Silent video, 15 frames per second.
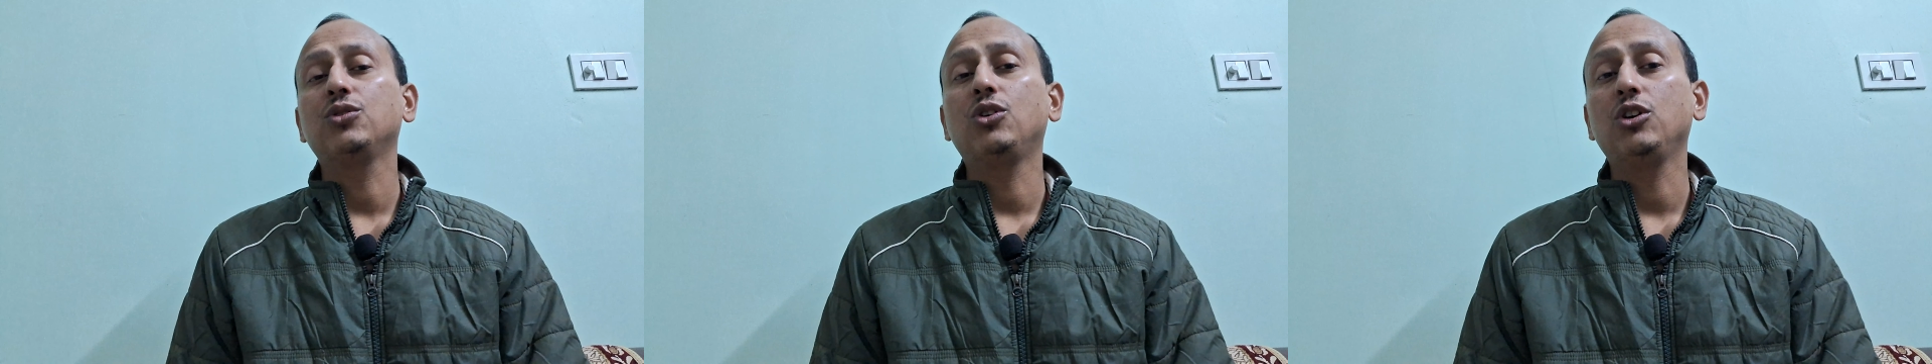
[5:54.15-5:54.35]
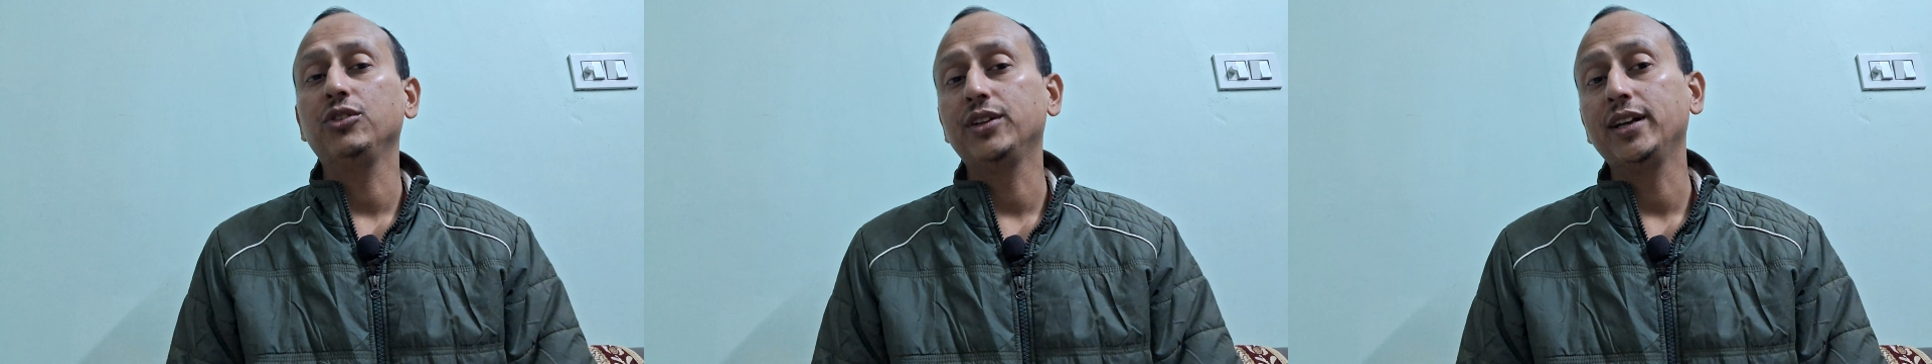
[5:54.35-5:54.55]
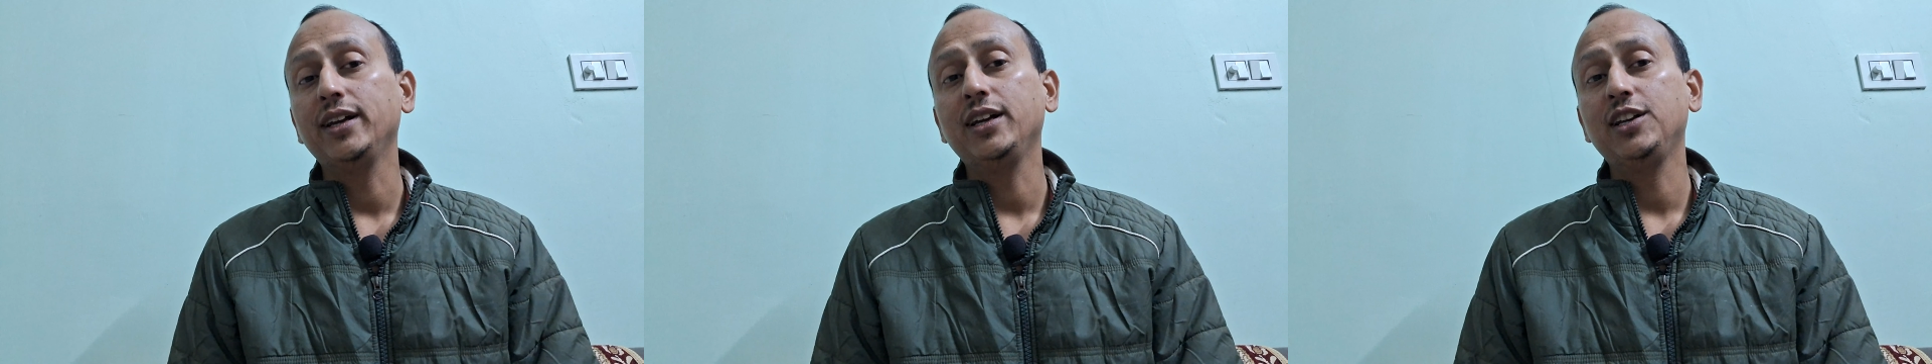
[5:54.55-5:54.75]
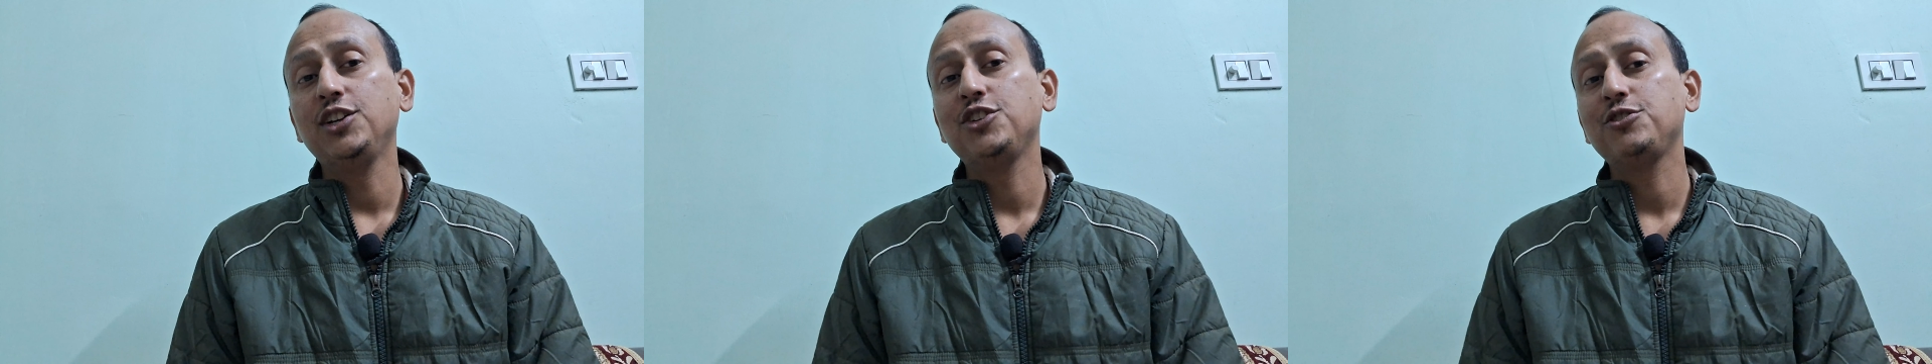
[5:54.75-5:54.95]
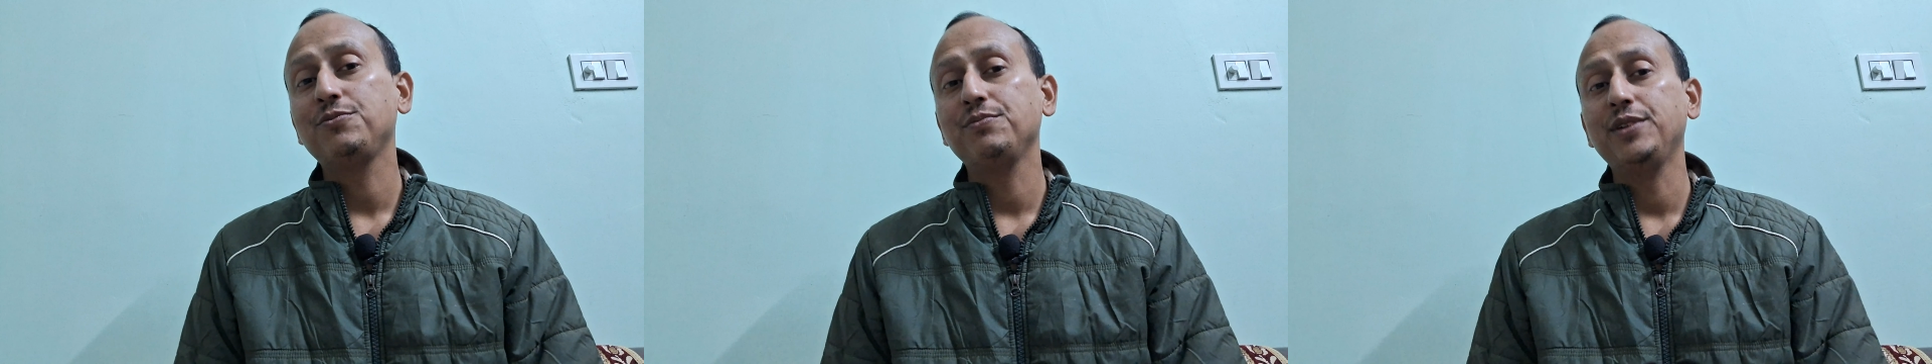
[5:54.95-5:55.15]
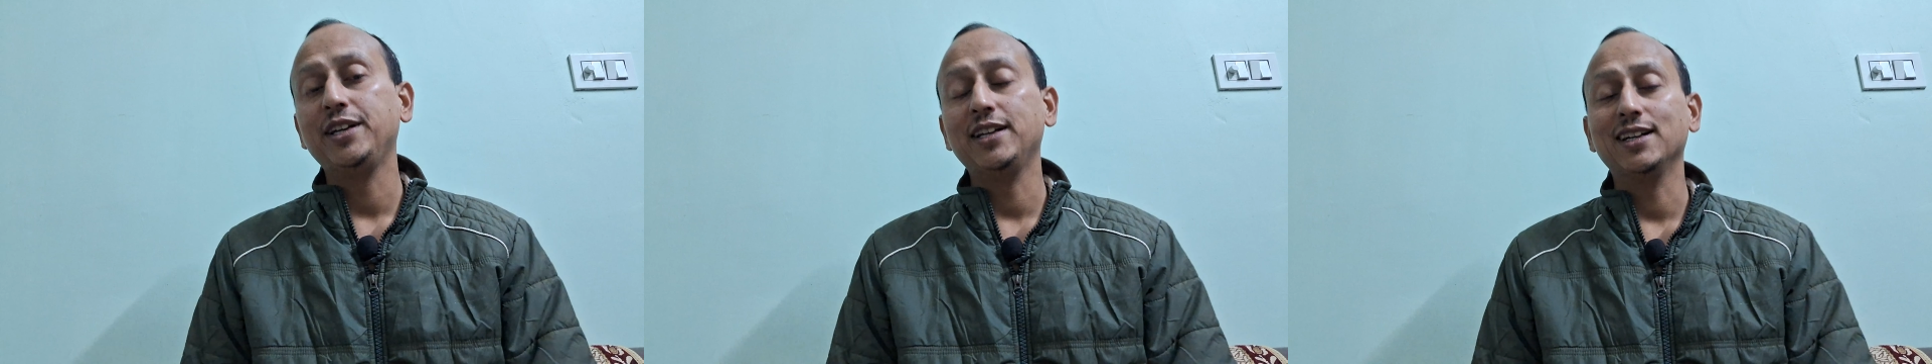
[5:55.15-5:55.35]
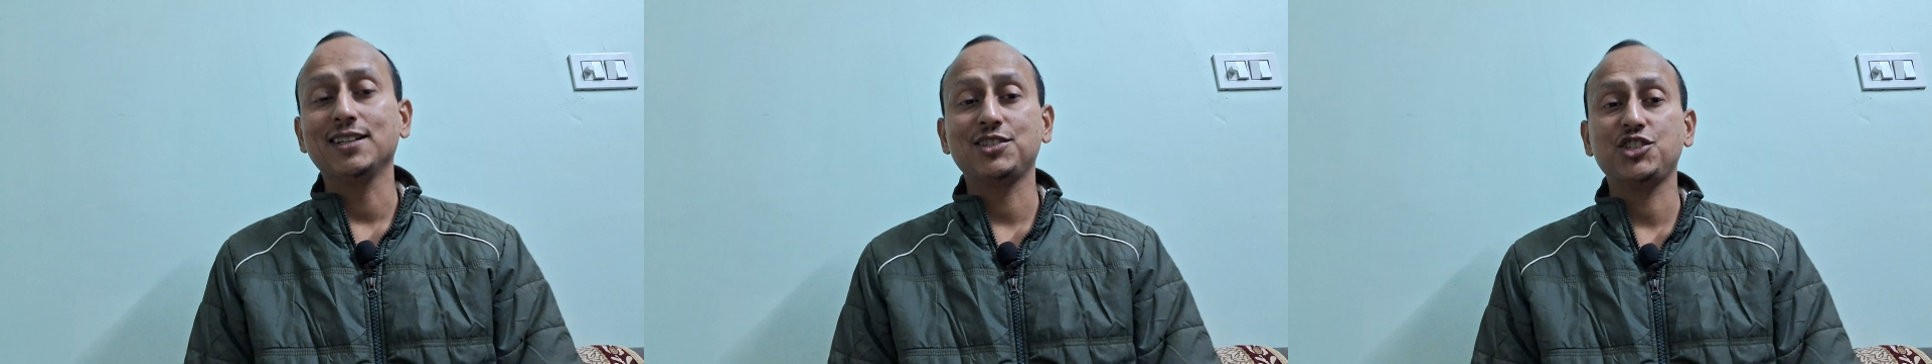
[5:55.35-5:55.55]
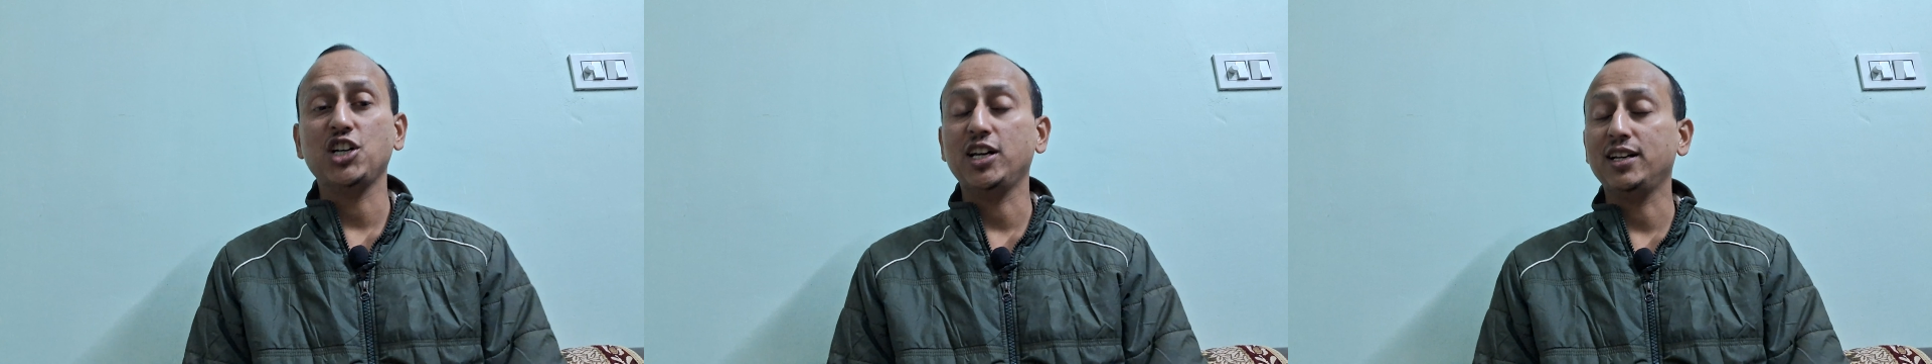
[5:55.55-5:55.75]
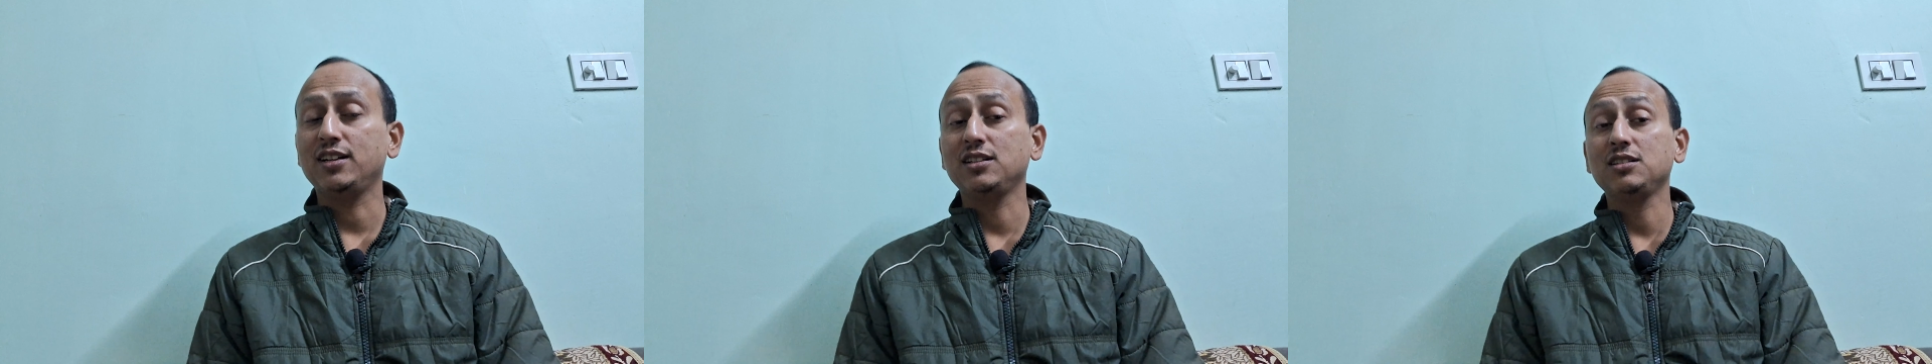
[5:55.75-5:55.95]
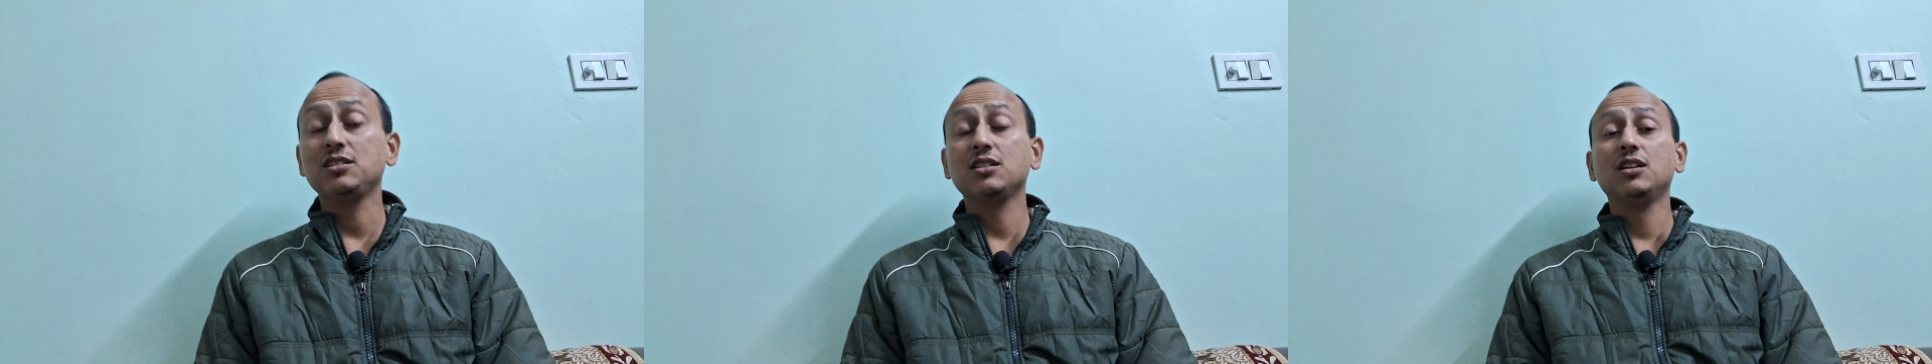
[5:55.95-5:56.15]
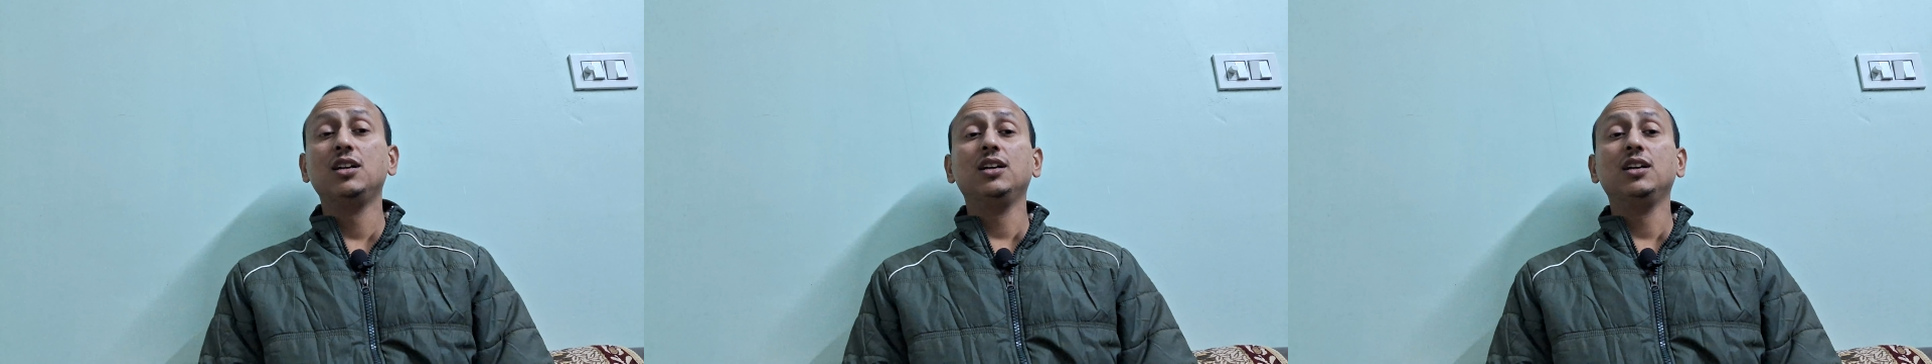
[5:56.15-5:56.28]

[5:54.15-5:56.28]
on the English media channels,